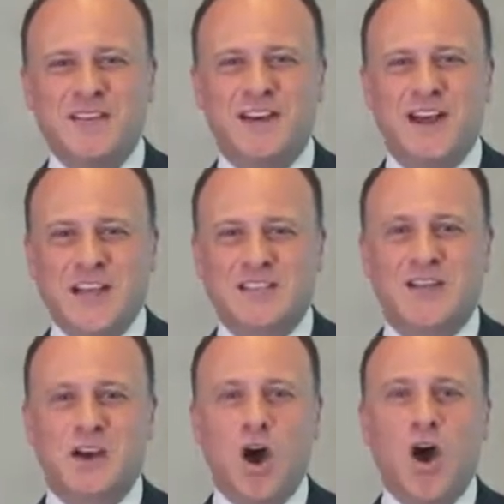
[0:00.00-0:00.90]
the
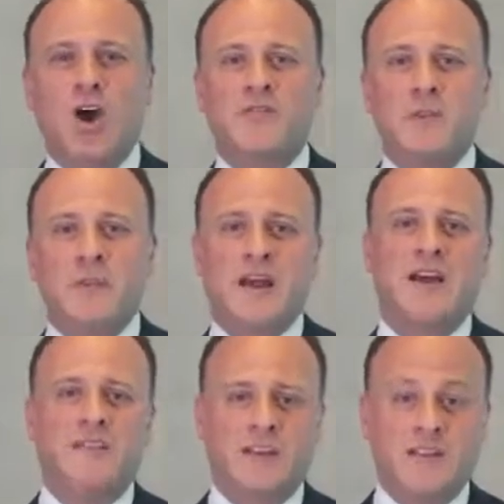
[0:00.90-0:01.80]
cluster
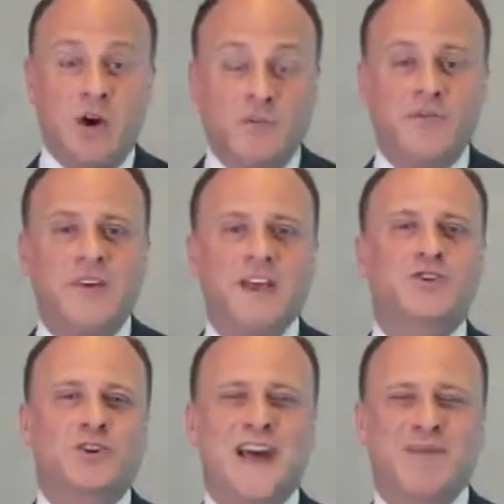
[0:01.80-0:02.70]
of
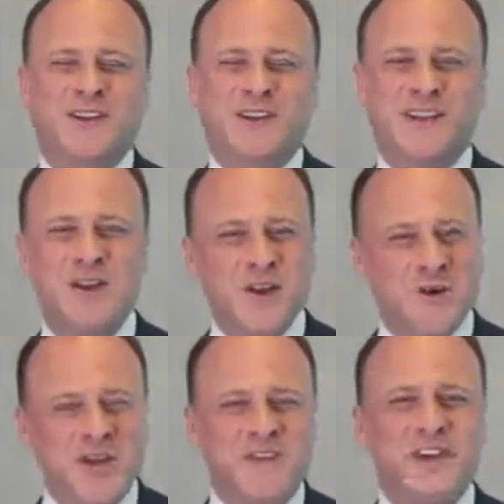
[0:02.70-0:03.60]
venture capital,
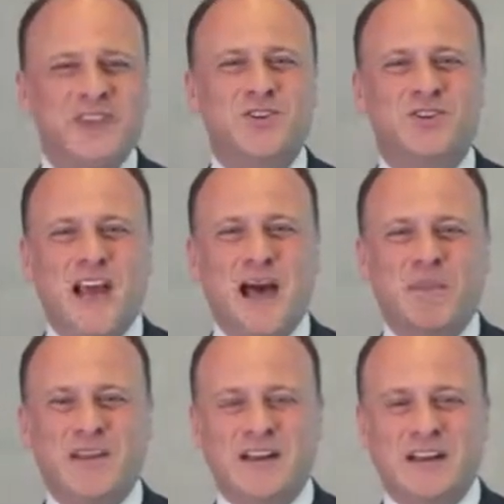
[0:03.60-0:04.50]
where venture
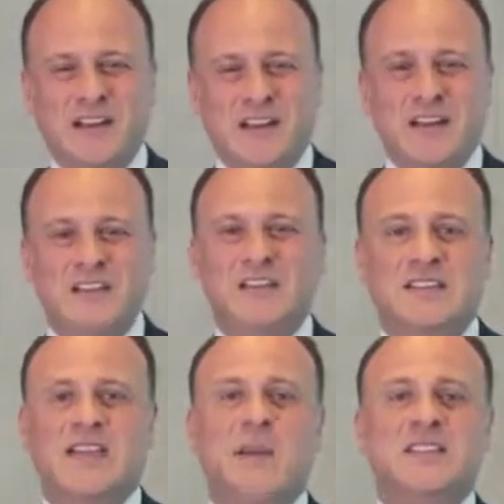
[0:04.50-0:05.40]
capital is a
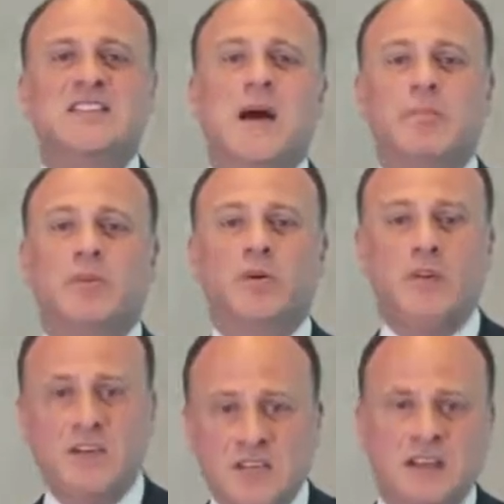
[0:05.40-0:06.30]

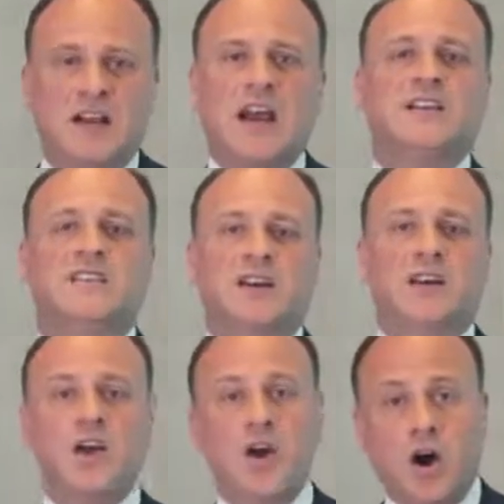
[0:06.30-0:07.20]
subsample, is a
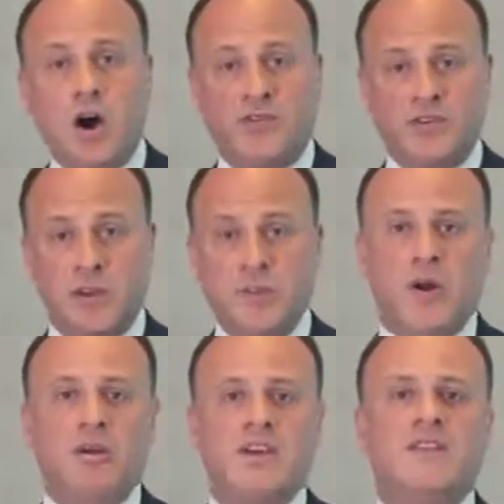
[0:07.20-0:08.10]
cluster of the
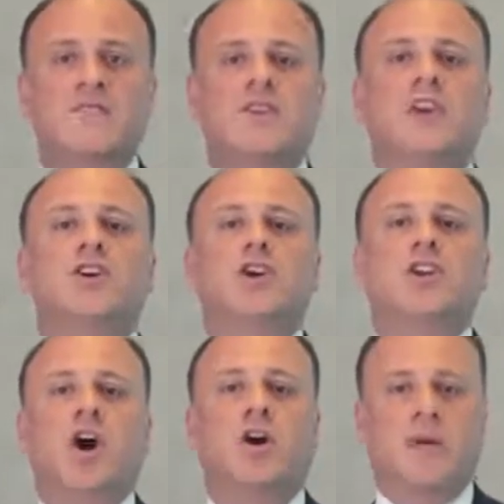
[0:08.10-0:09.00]
broader
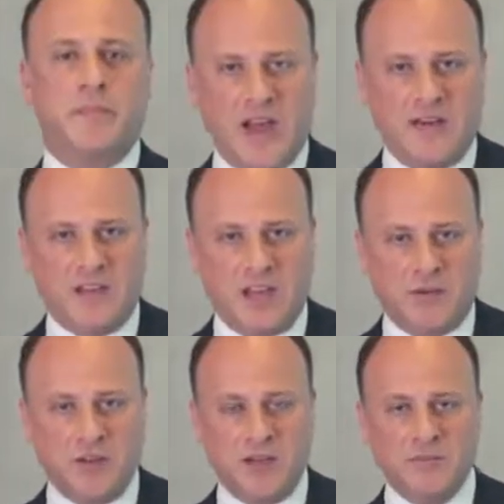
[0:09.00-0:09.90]
definition of private
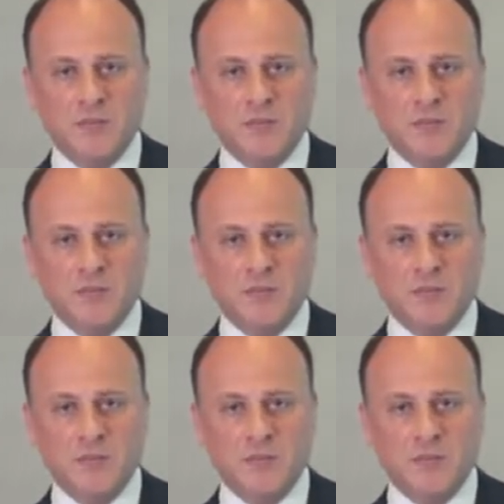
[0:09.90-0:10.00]
equity.